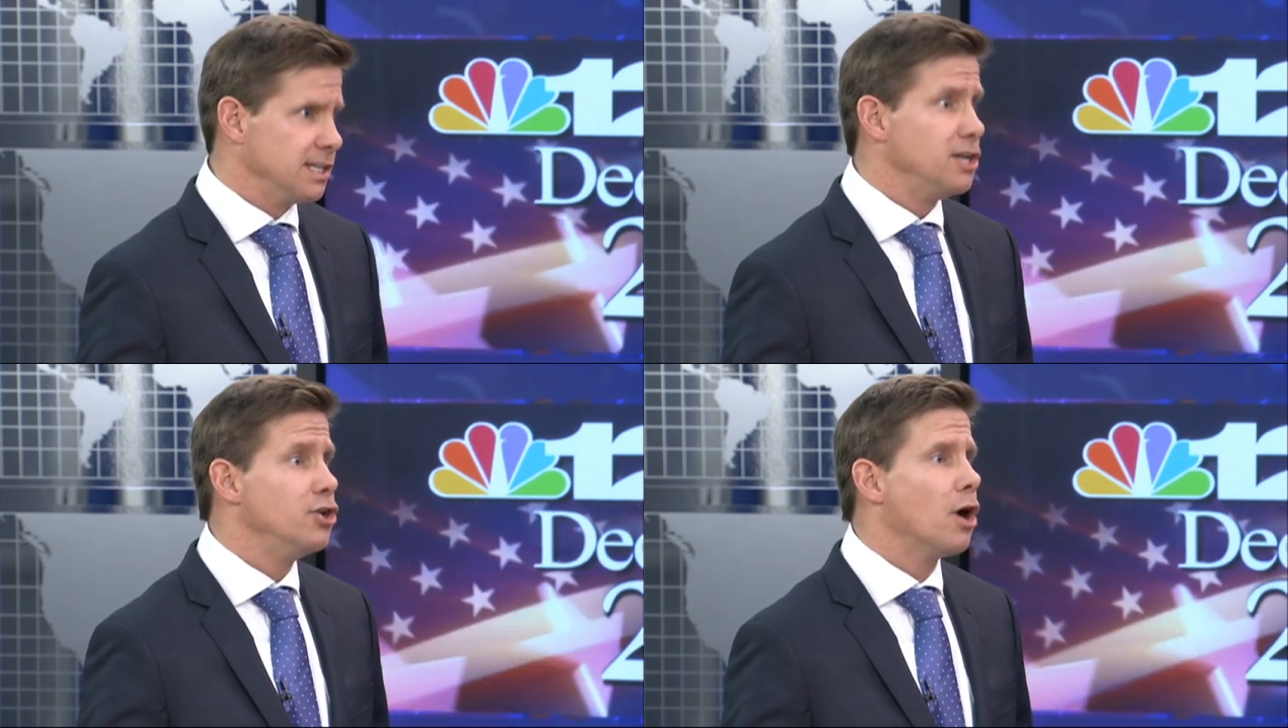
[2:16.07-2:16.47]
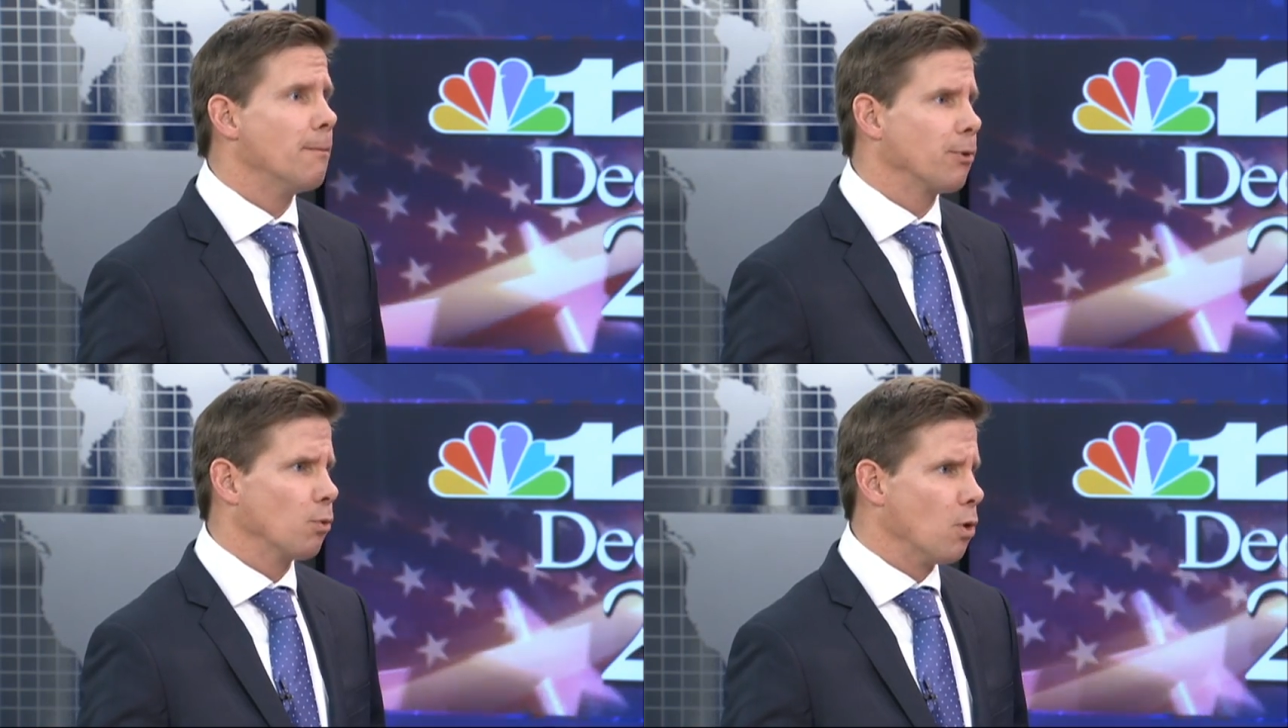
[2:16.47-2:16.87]
The
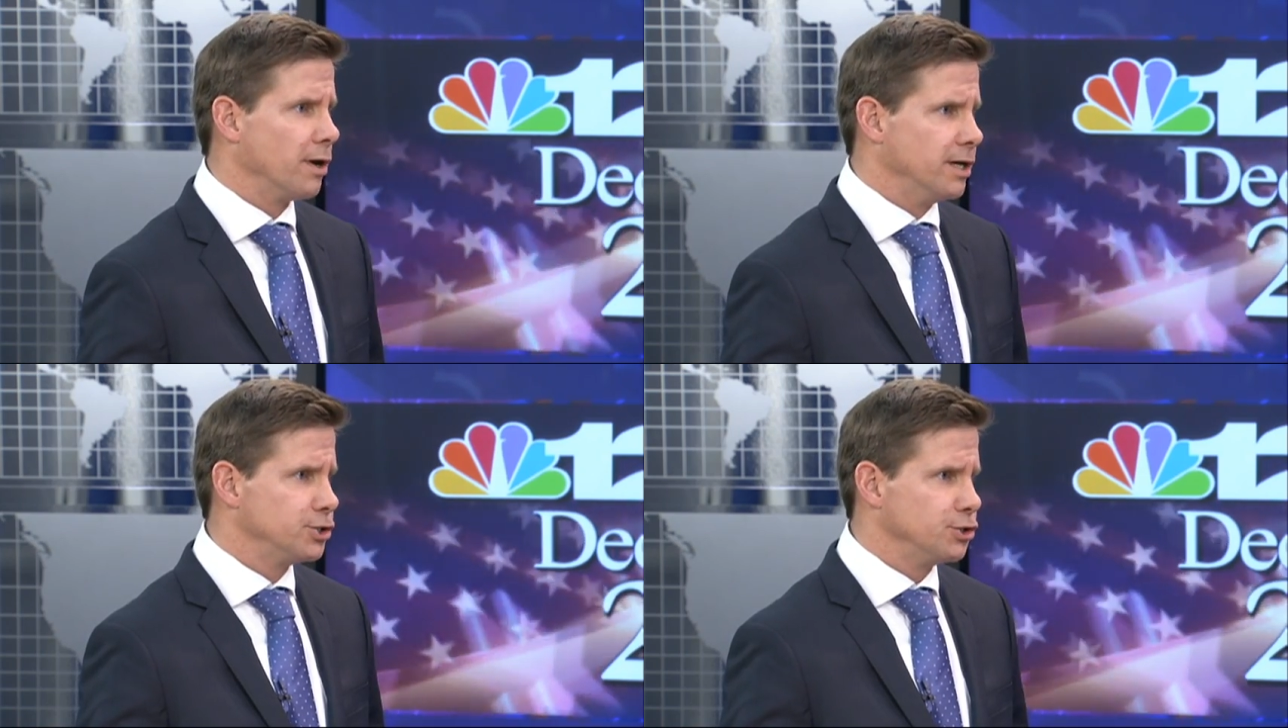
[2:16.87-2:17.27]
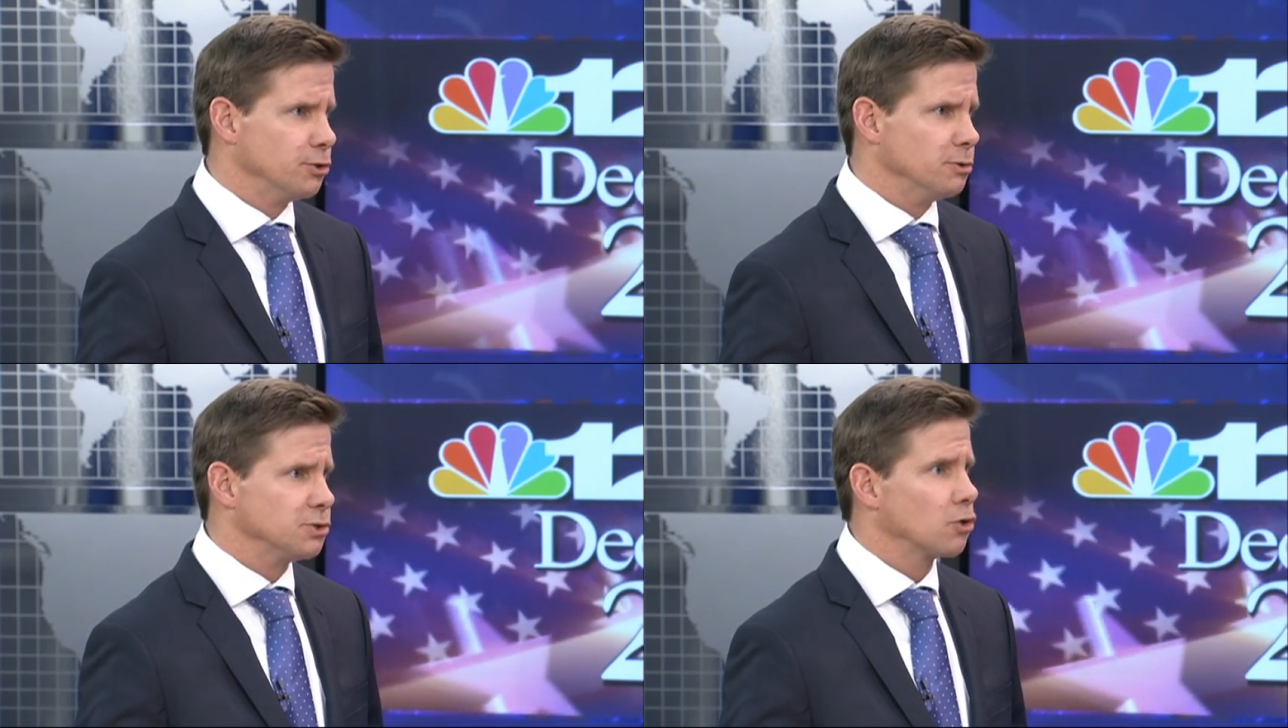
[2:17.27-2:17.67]
#1
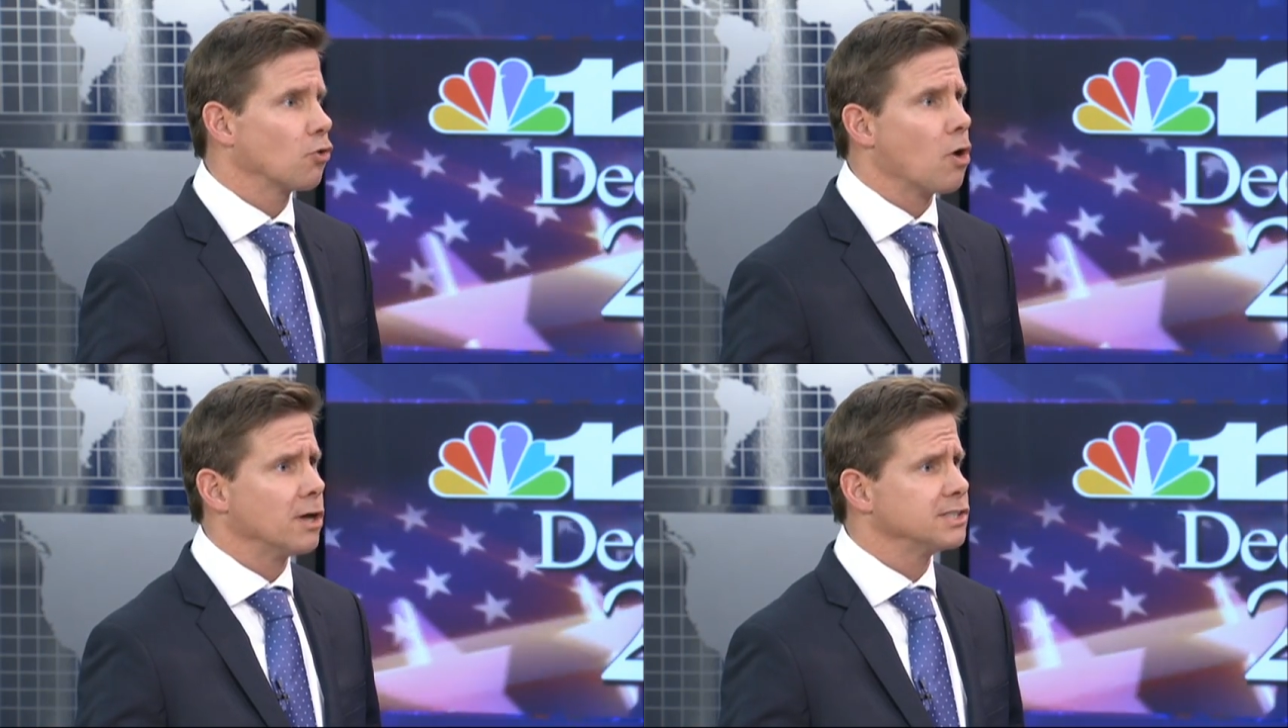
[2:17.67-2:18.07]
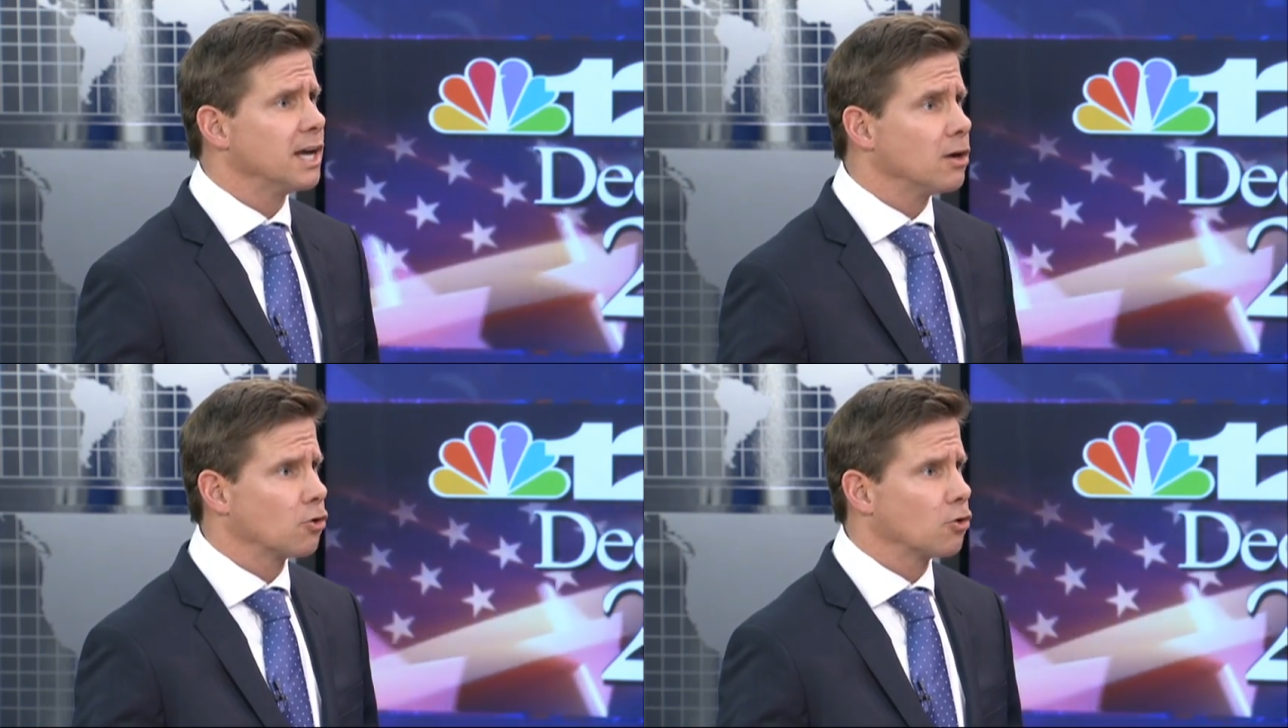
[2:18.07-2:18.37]
issues across